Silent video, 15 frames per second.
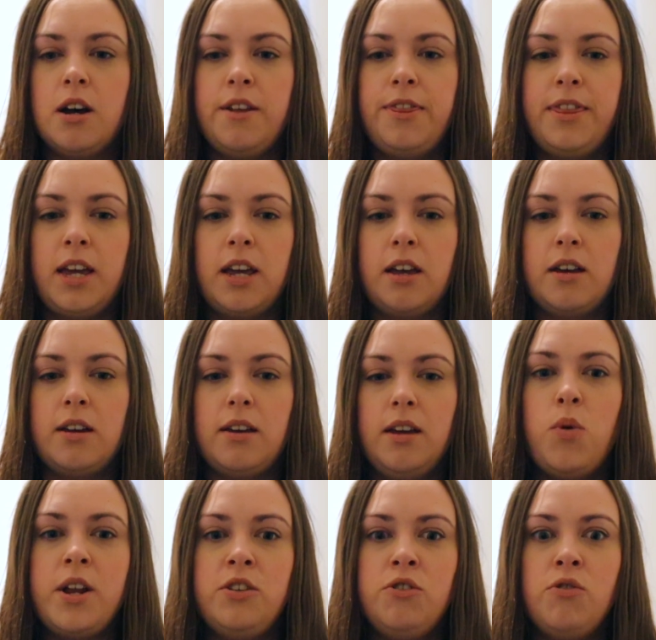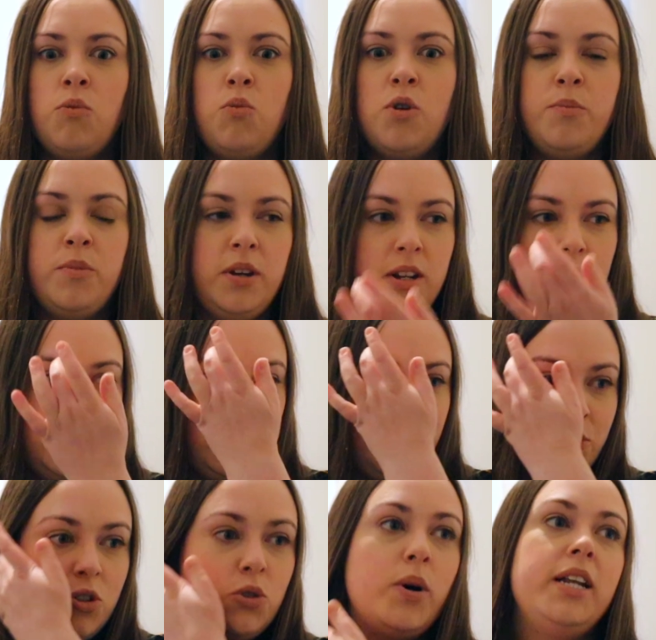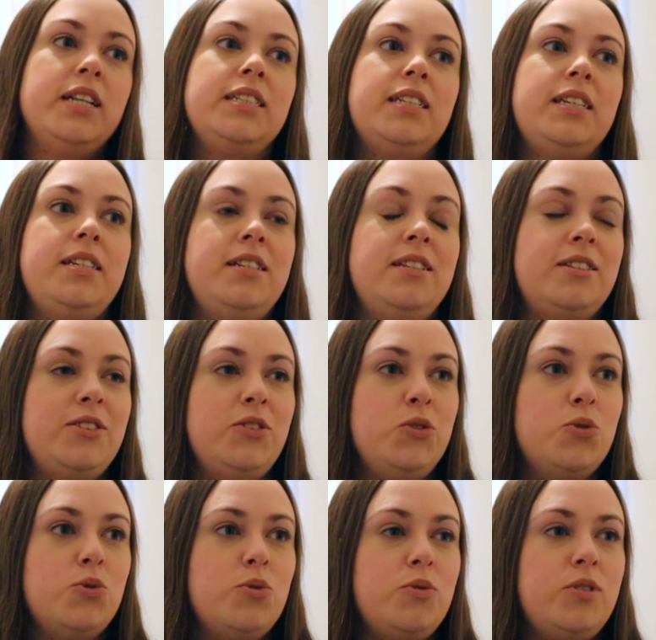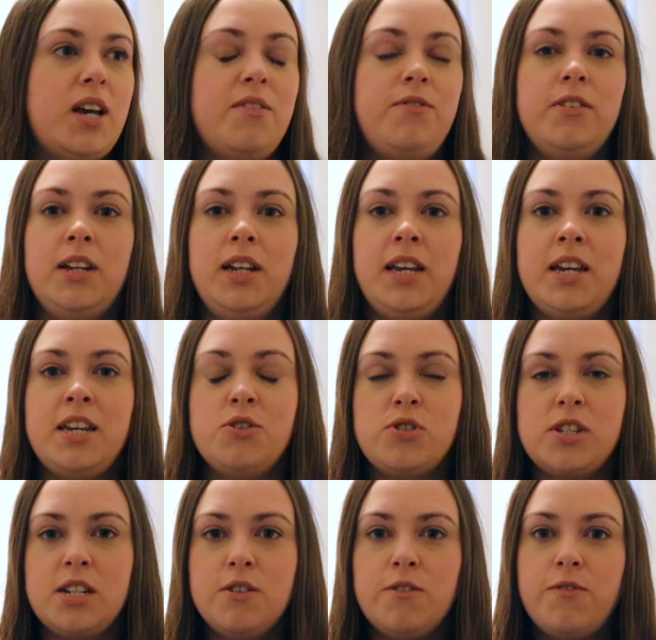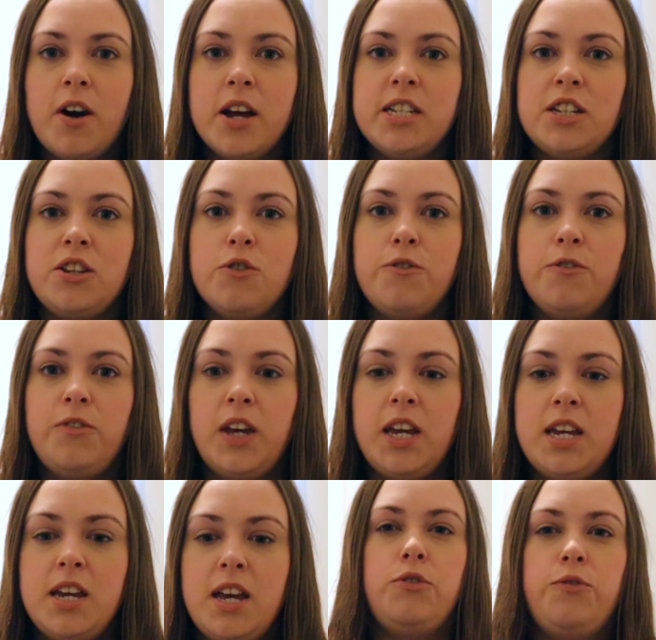I think when you're a woman in your 20s, you're still finding your feet.